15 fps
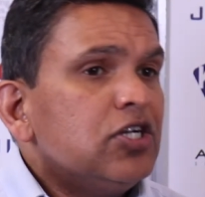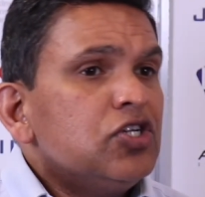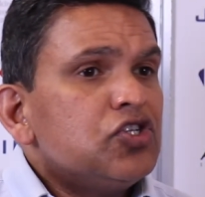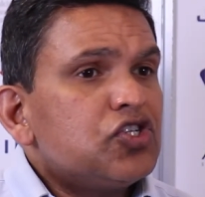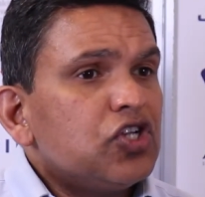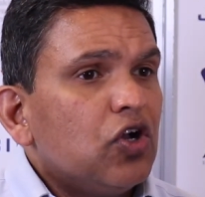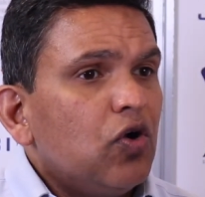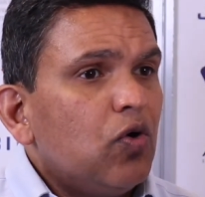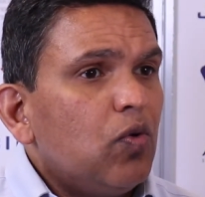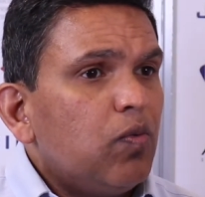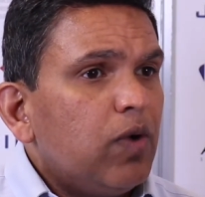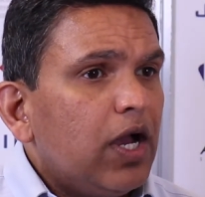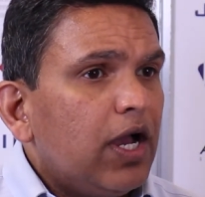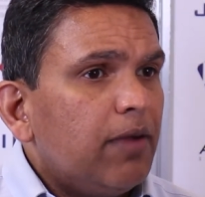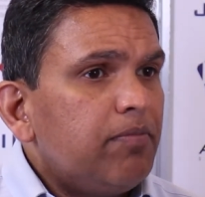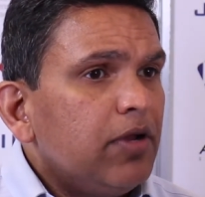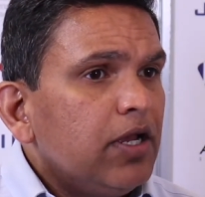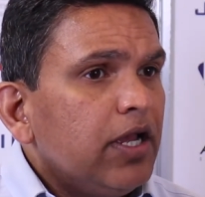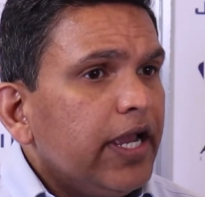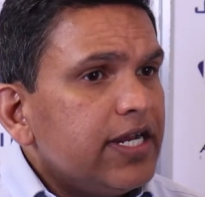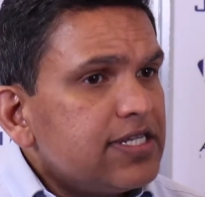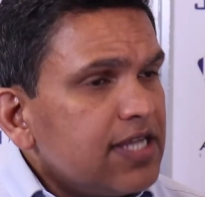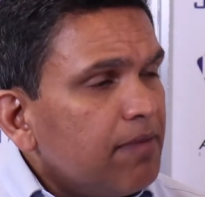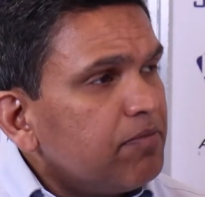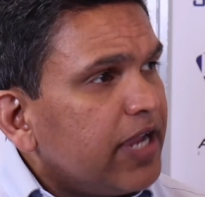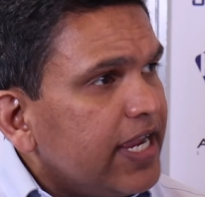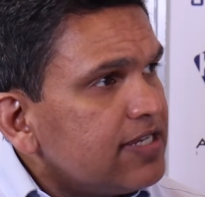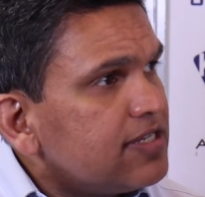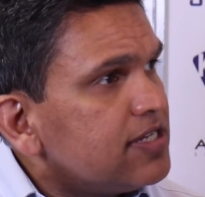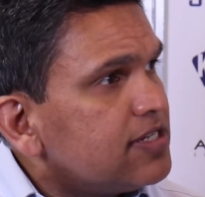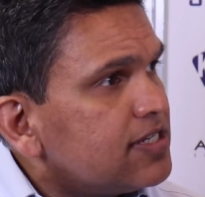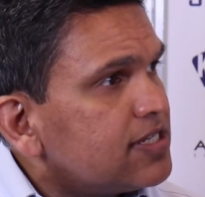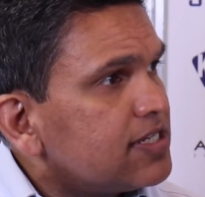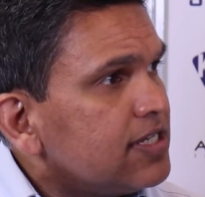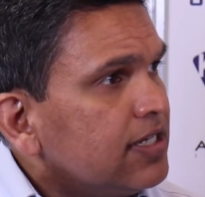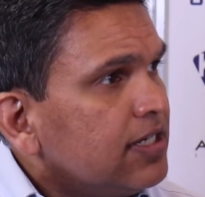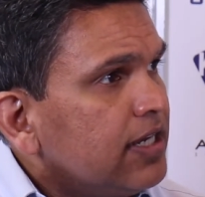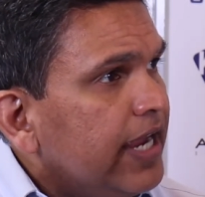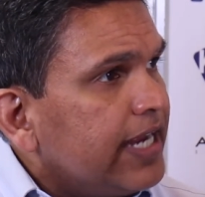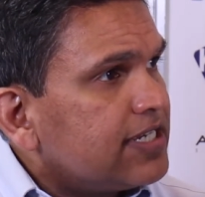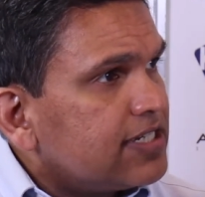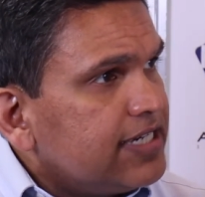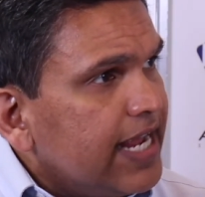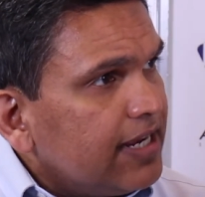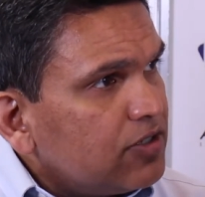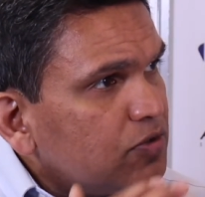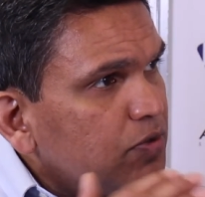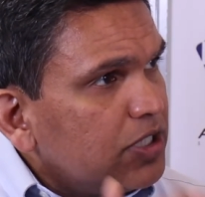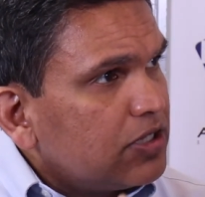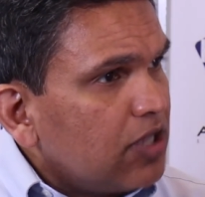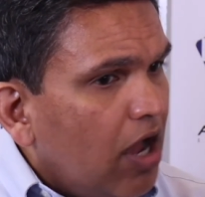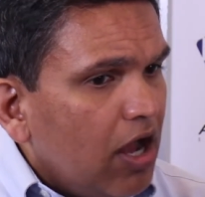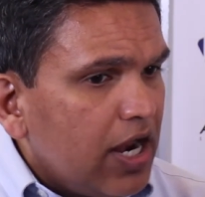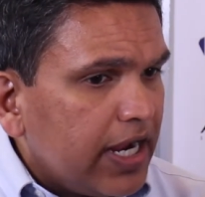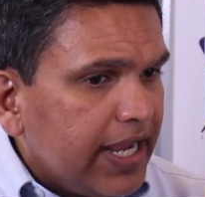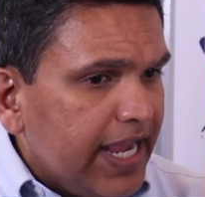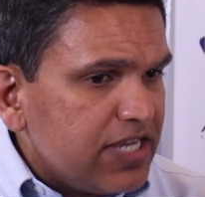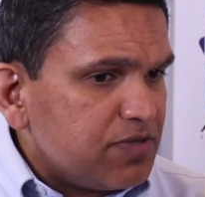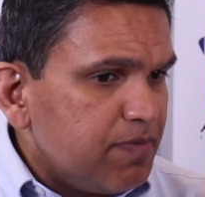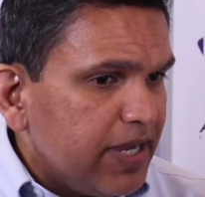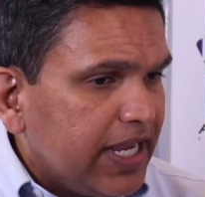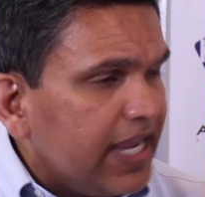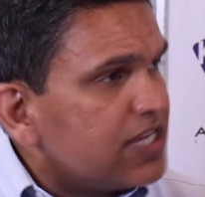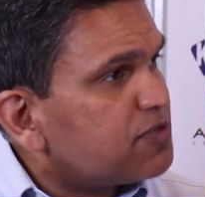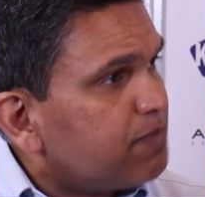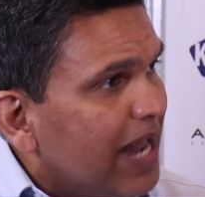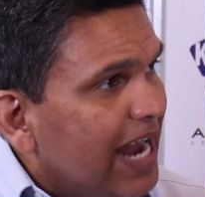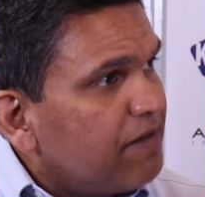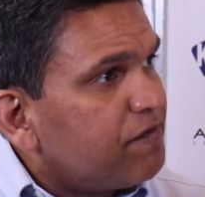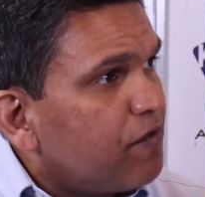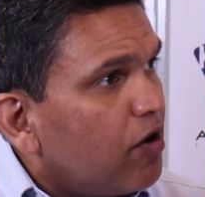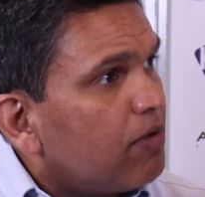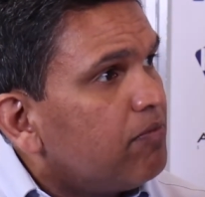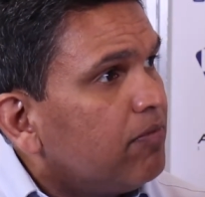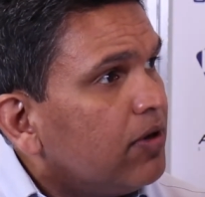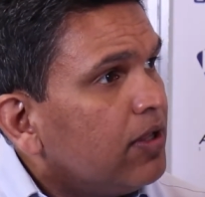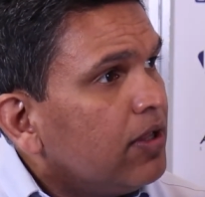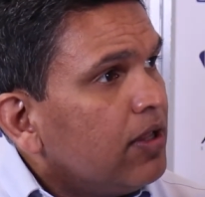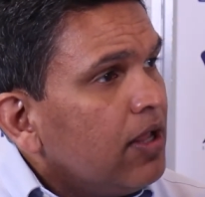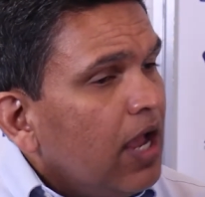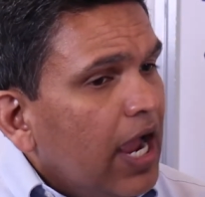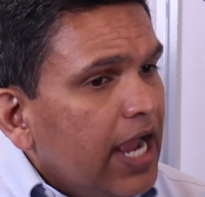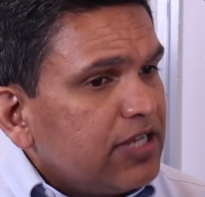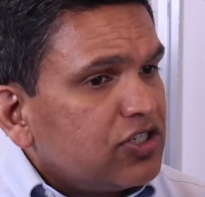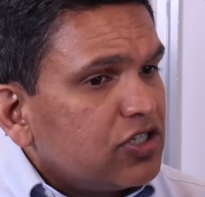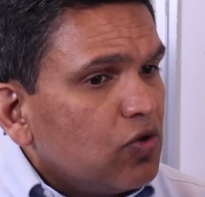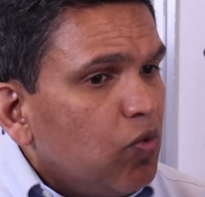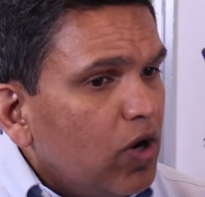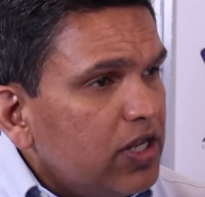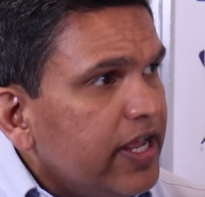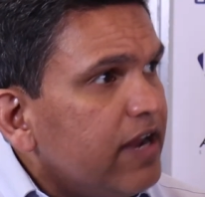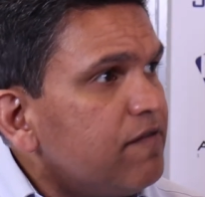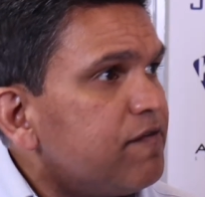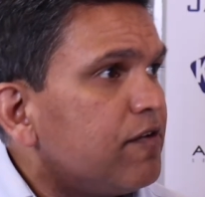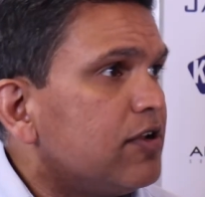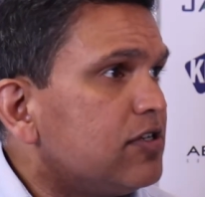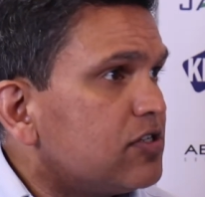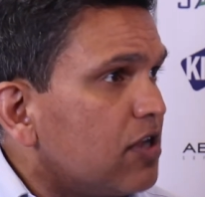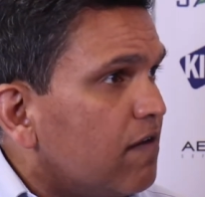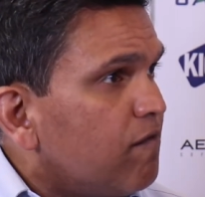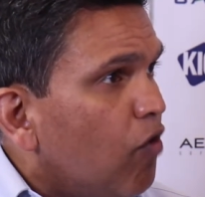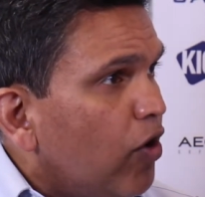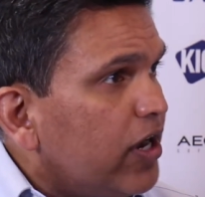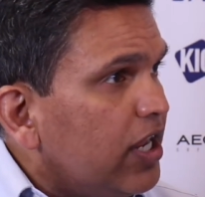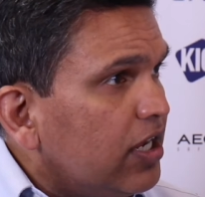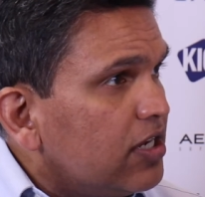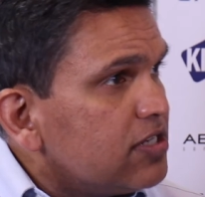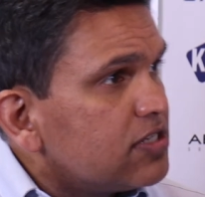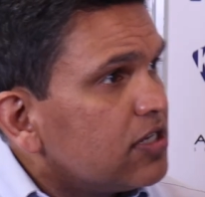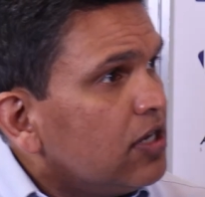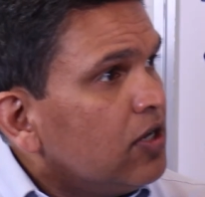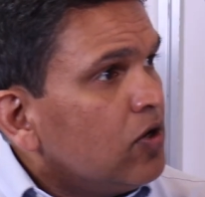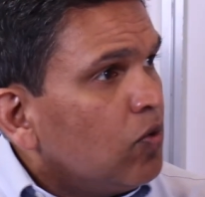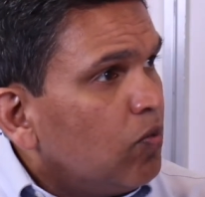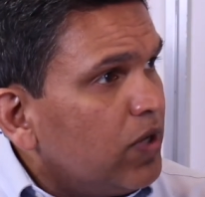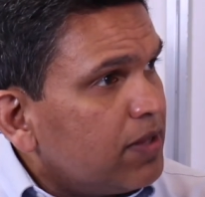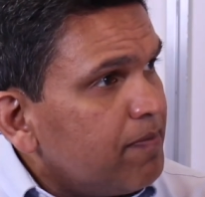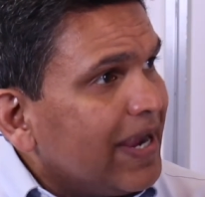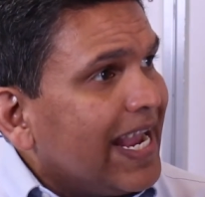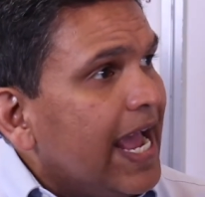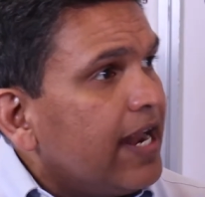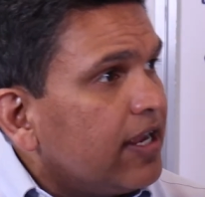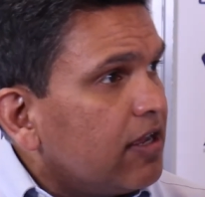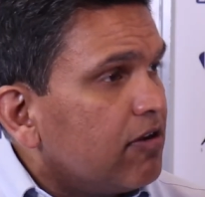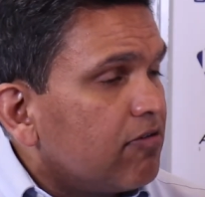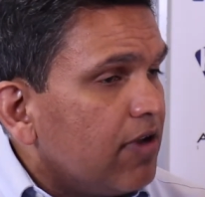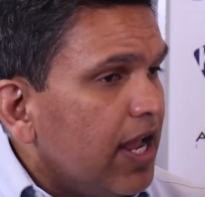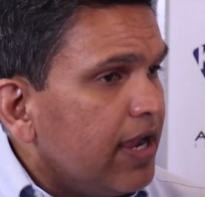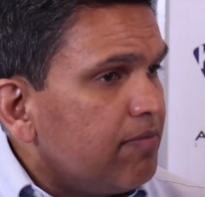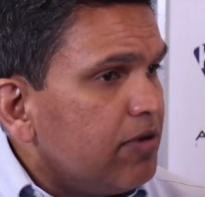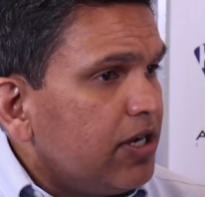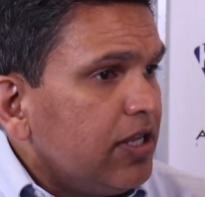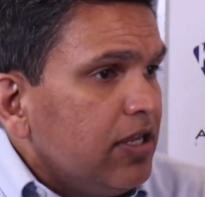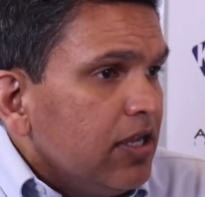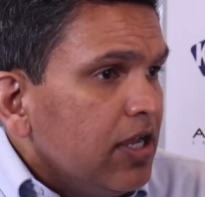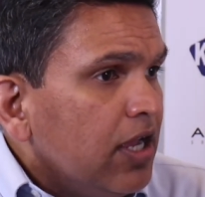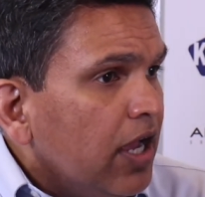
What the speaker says: So in some cases, it's dealt with on a case-by-case platform as to what the influence on voiding is with mechanical reliability.